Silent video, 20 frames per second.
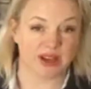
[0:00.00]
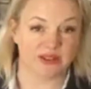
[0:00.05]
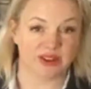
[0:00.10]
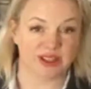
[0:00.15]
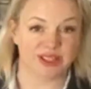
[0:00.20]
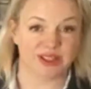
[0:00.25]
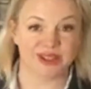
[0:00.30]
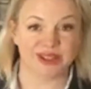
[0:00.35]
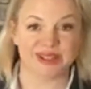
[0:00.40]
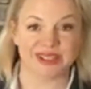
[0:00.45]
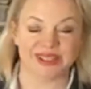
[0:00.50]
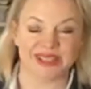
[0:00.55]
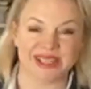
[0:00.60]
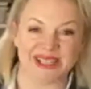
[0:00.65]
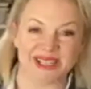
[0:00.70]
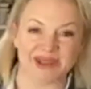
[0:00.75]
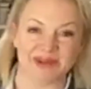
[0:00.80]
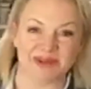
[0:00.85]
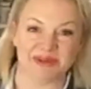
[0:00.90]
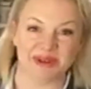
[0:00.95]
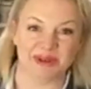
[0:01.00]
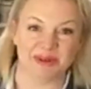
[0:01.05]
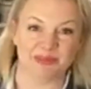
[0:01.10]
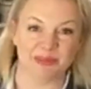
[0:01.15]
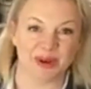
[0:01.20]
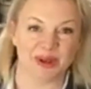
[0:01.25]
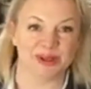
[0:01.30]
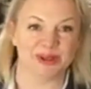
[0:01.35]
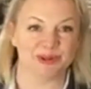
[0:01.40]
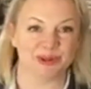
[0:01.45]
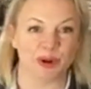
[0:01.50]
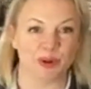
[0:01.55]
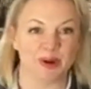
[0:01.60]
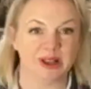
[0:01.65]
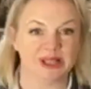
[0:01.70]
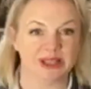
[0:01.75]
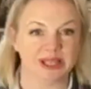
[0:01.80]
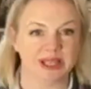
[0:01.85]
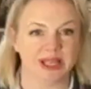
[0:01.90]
It's nice to see some of you putting some comments in.